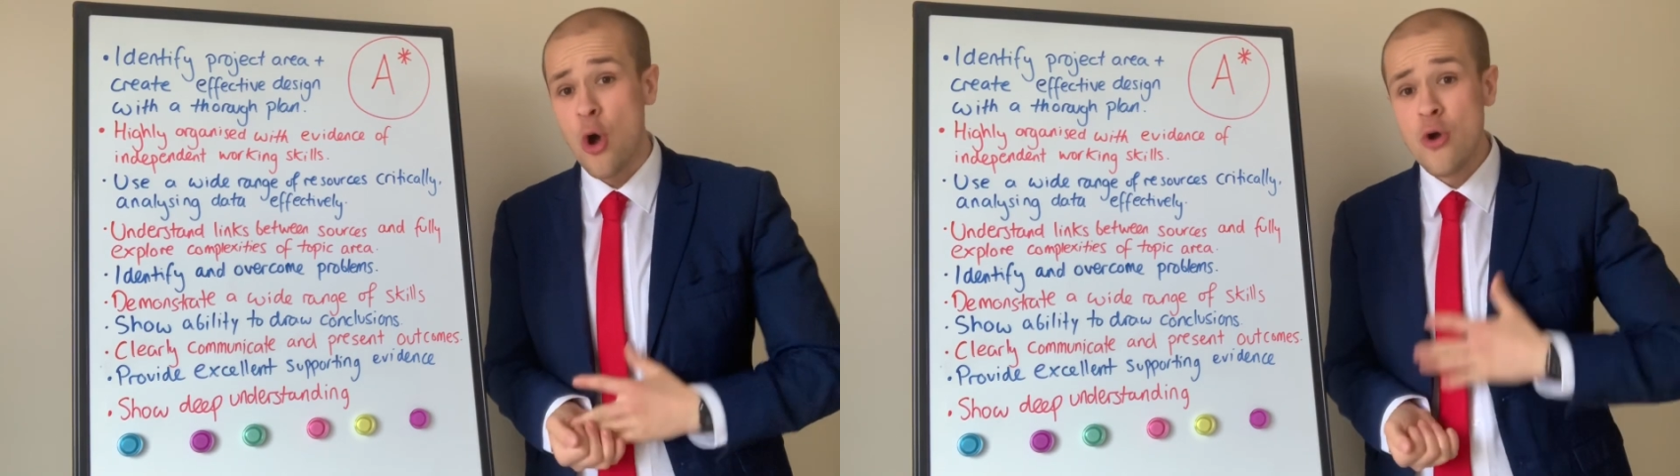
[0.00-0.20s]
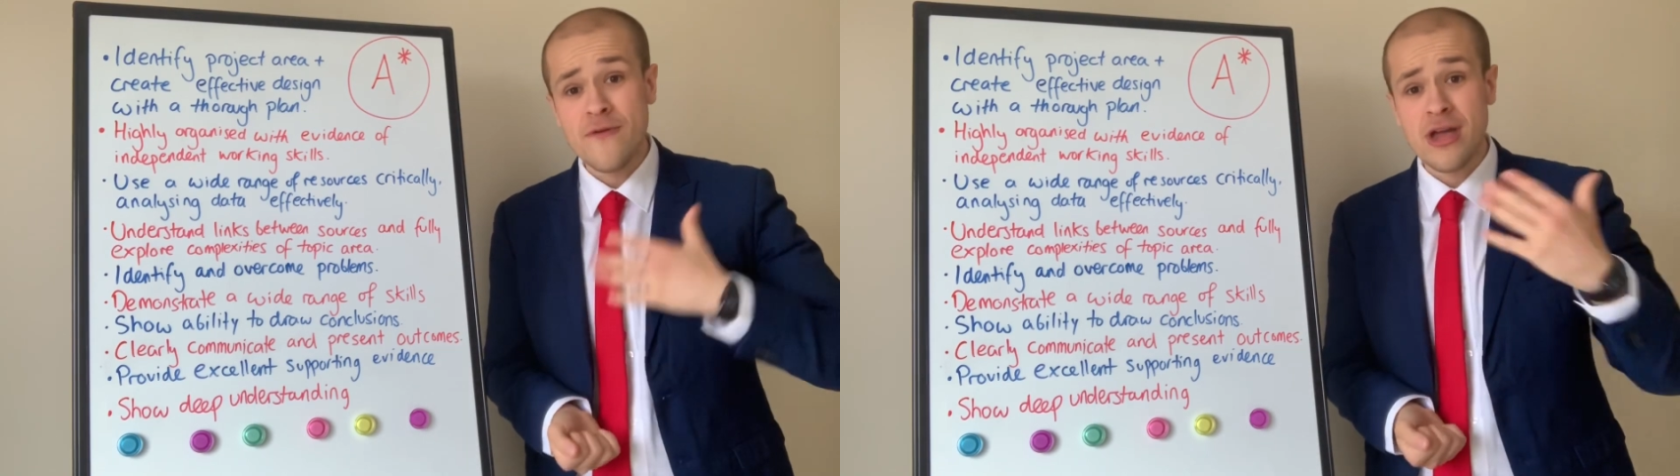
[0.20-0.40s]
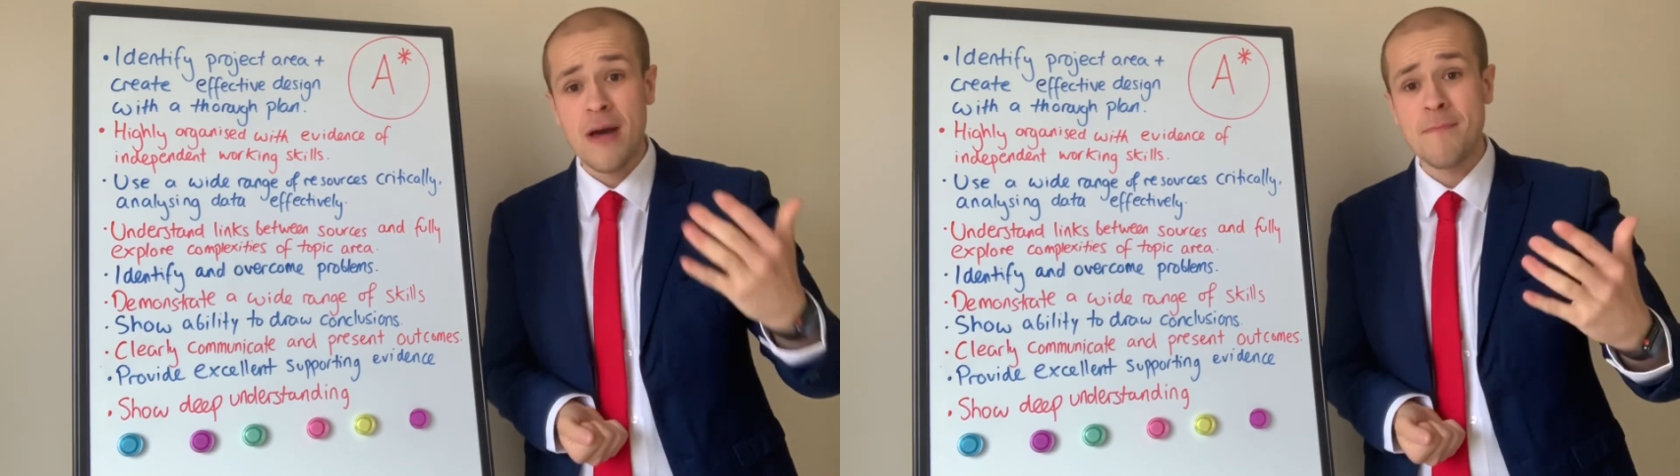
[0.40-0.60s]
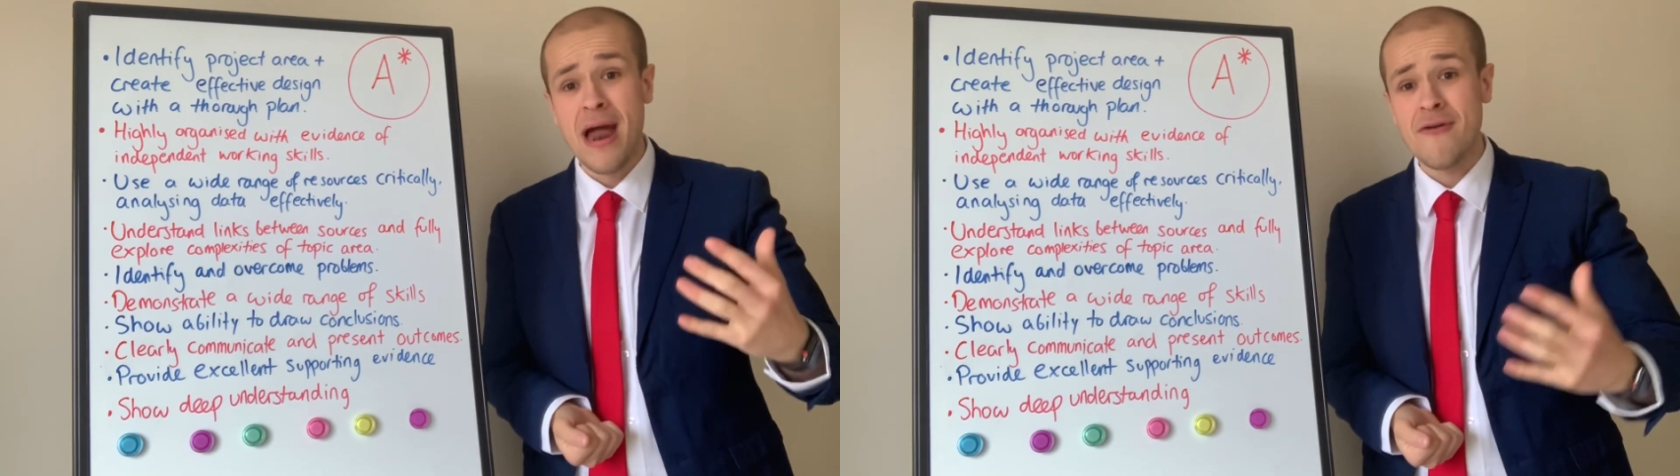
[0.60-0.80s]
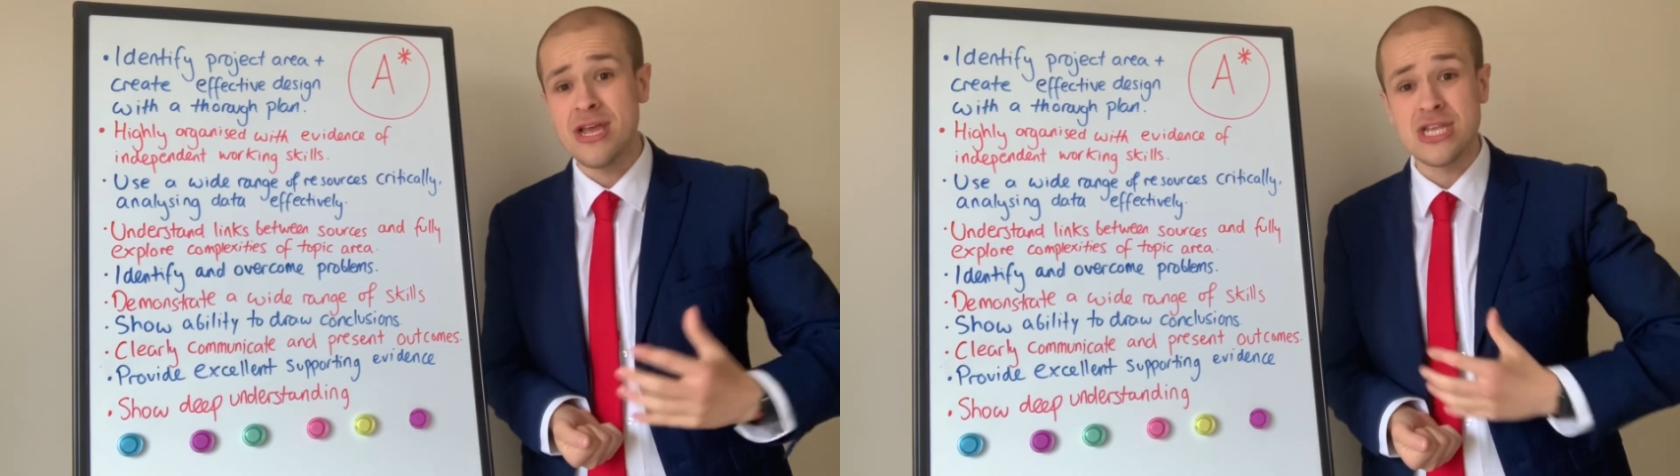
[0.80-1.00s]
overcome
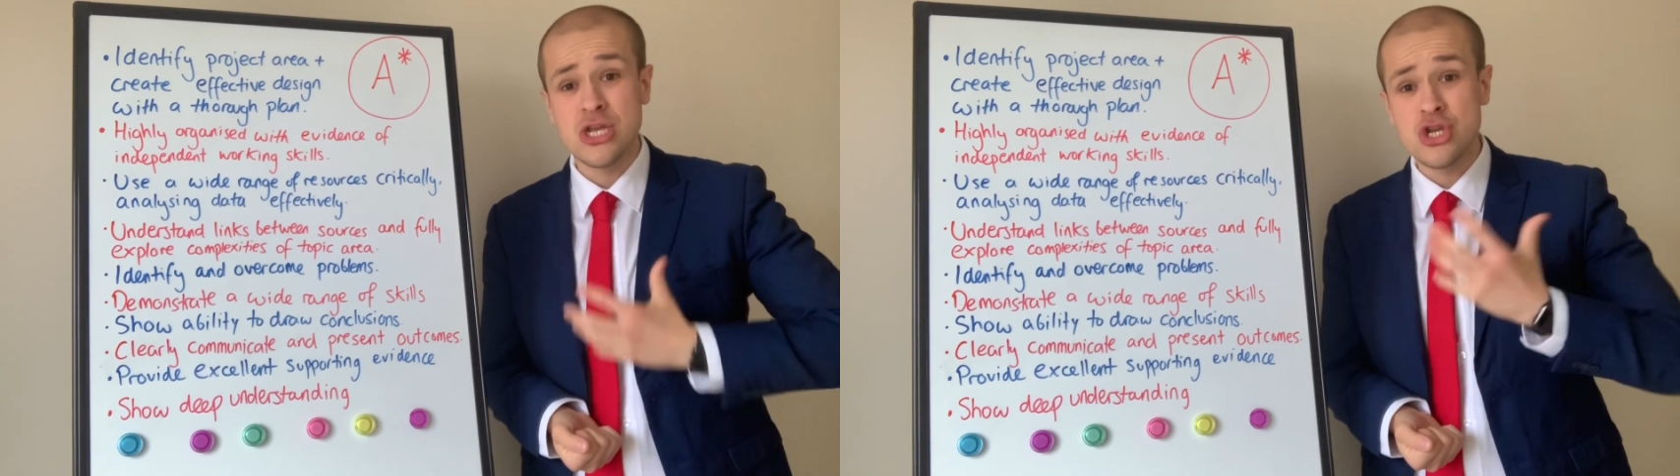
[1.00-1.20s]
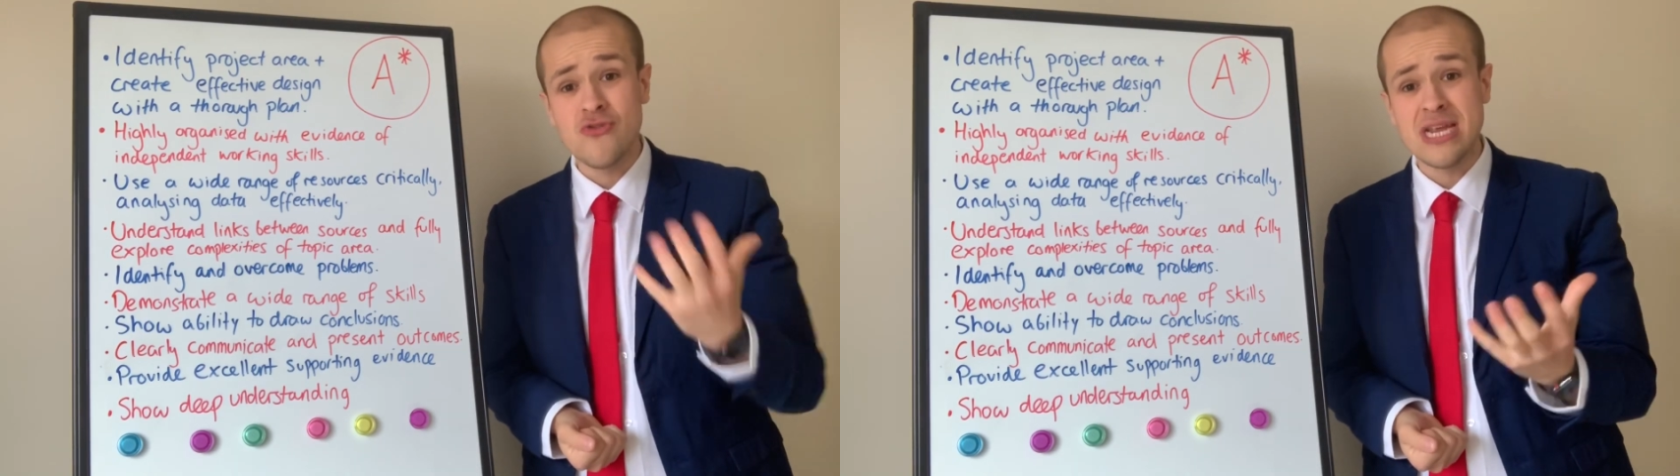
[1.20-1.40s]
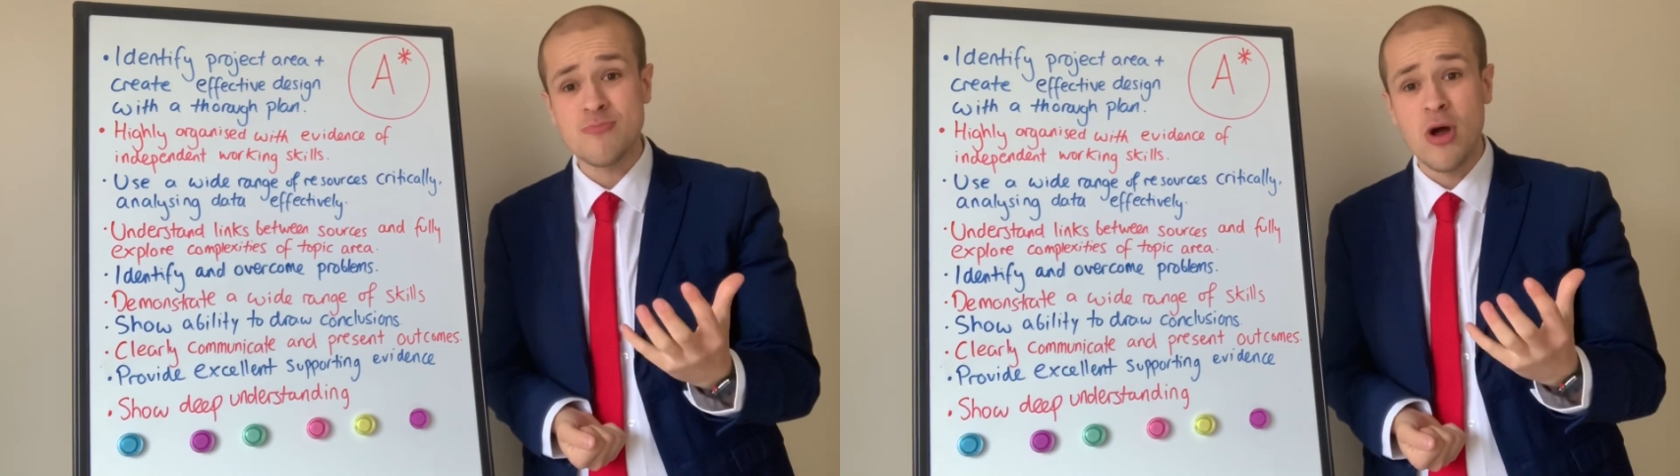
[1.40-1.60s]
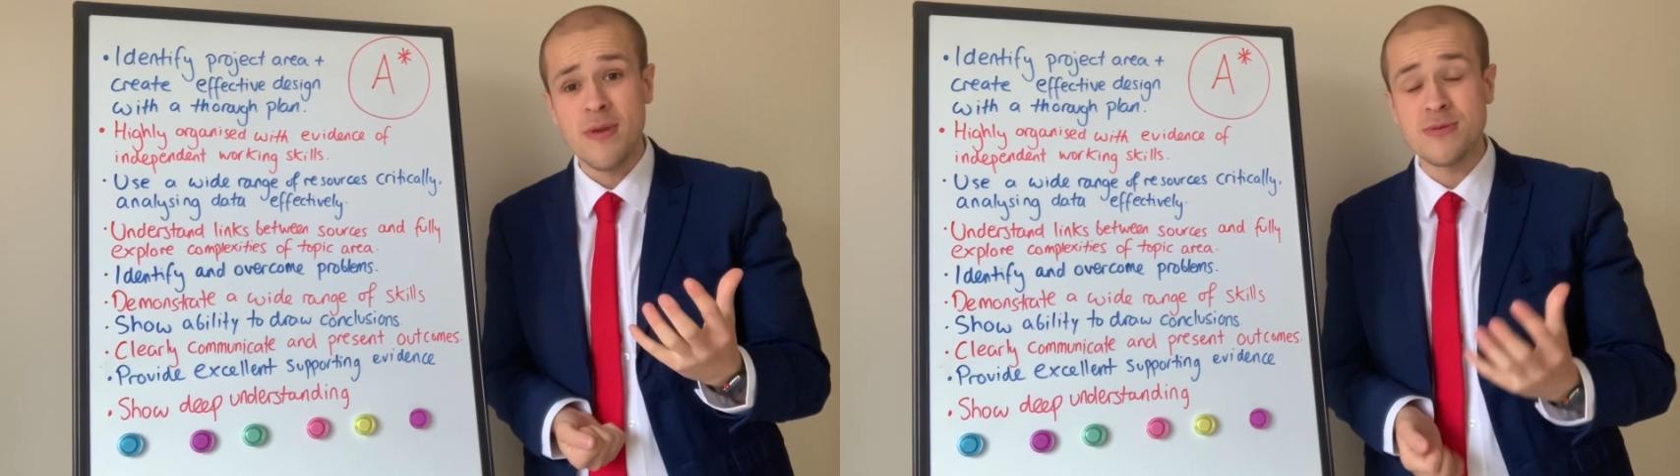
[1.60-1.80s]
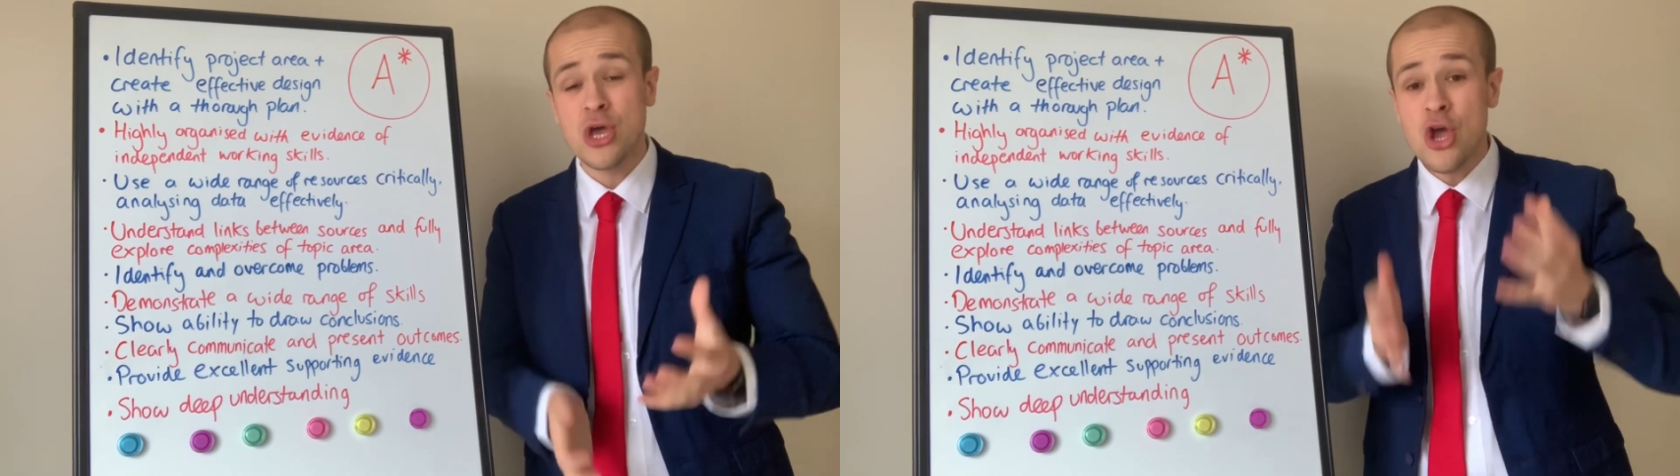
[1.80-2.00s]
barriers and address
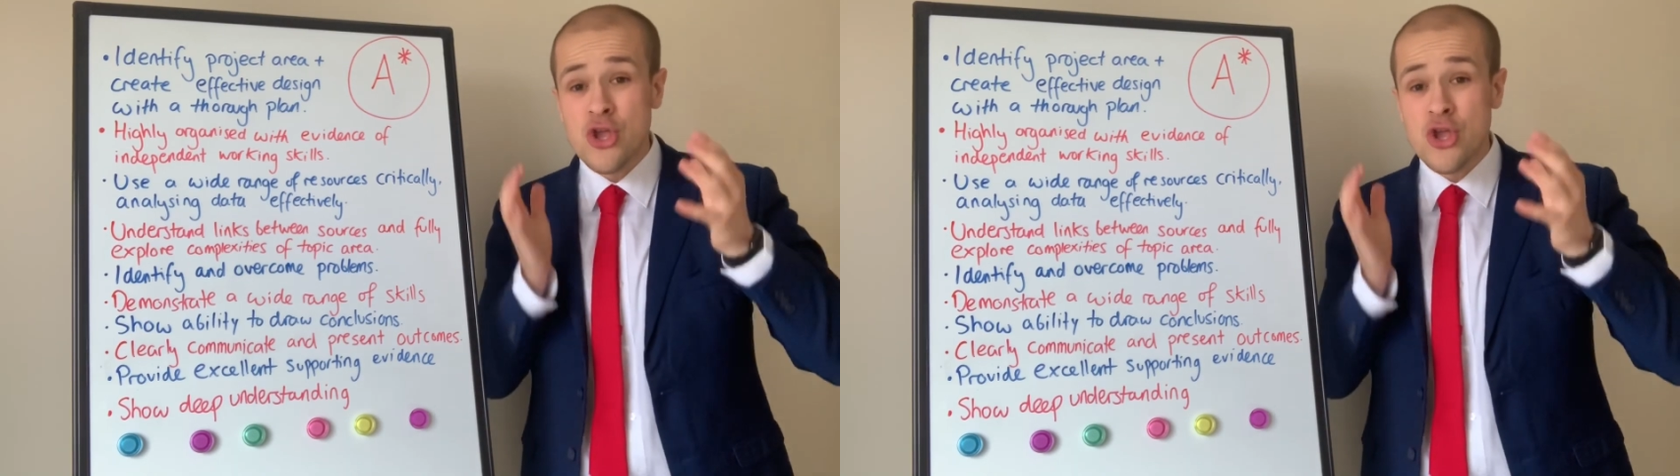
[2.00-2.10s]
problems,